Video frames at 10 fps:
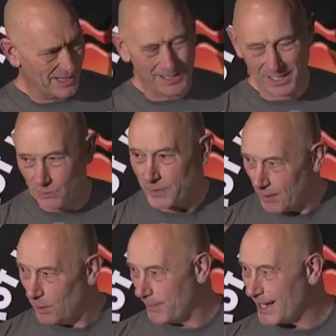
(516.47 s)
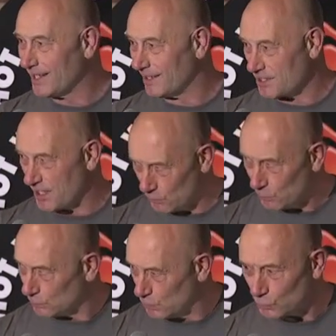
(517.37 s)
you know oh, my girls, they're all
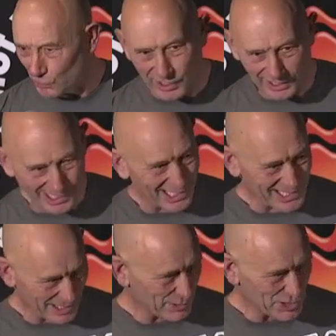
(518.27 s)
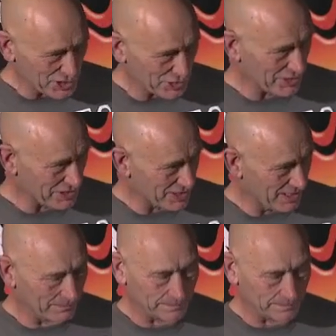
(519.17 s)
good-looking girls. They're all stunners, you know.